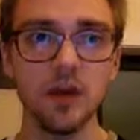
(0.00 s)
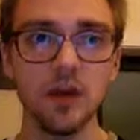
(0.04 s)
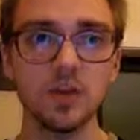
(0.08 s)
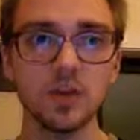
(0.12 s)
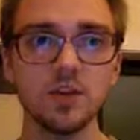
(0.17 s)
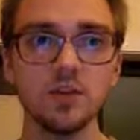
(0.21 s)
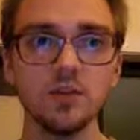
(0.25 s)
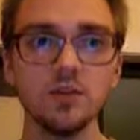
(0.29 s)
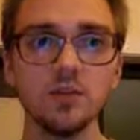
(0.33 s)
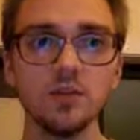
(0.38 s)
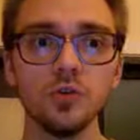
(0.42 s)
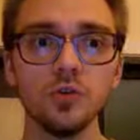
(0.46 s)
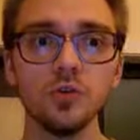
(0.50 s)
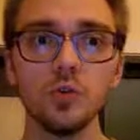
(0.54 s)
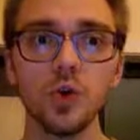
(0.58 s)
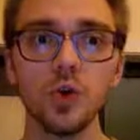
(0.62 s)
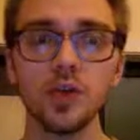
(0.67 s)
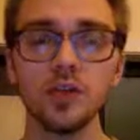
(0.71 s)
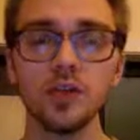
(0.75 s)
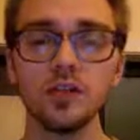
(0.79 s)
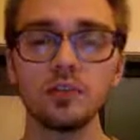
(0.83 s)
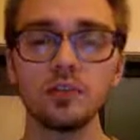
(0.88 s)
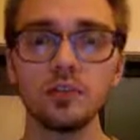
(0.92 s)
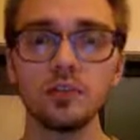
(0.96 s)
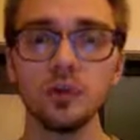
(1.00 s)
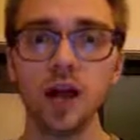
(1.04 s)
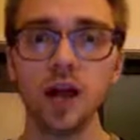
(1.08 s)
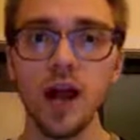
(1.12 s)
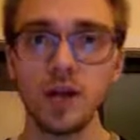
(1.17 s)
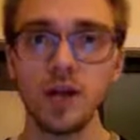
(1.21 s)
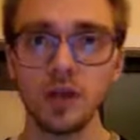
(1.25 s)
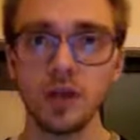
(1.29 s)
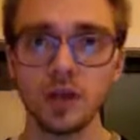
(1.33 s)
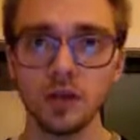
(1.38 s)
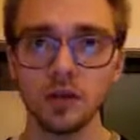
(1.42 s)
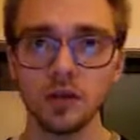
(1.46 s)
to do what is
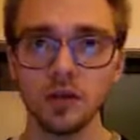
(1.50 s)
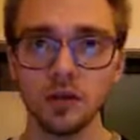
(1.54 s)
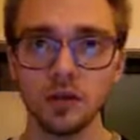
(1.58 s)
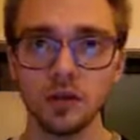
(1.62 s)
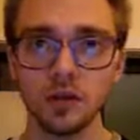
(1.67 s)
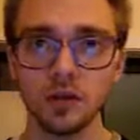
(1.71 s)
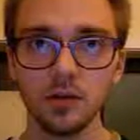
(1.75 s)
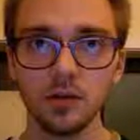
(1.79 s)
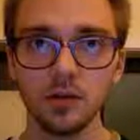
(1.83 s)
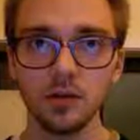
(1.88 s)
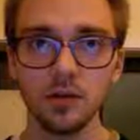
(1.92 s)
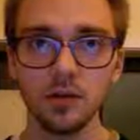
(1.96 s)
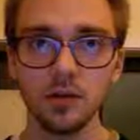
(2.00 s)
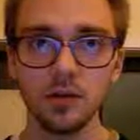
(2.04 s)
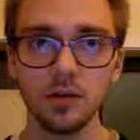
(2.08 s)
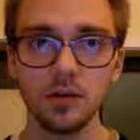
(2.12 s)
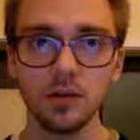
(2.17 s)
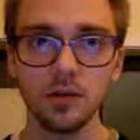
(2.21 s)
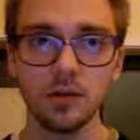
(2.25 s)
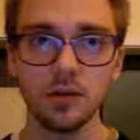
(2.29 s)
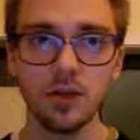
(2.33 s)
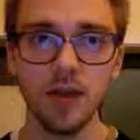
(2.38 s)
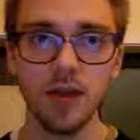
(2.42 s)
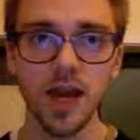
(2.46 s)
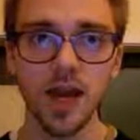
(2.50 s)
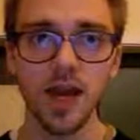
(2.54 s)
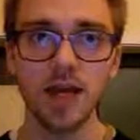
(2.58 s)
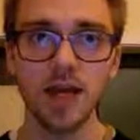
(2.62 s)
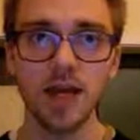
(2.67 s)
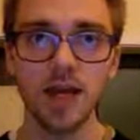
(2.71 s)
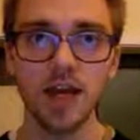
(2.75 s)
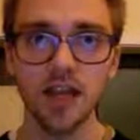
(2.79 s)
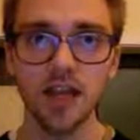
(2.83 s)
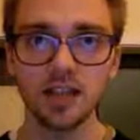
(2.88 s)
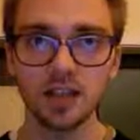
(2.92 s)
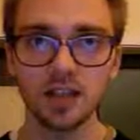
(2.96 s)
practical
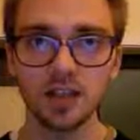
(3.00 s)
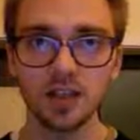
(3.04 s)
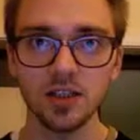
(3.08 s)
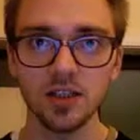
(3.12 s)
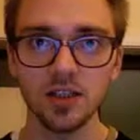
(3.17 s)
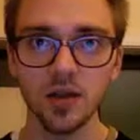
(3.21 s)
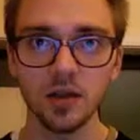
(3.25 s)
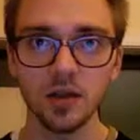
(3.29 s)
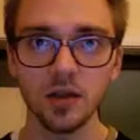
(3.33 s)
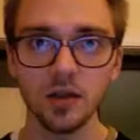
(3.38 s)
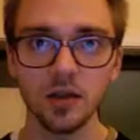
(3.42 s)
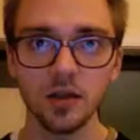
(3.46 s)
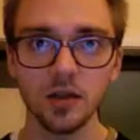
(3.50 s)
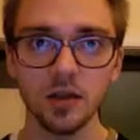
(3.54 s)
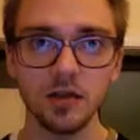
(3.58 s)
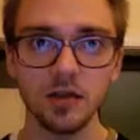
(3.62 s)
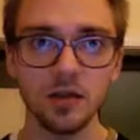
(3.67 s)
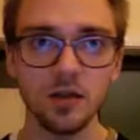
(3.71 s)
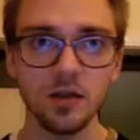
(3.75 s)
and necessary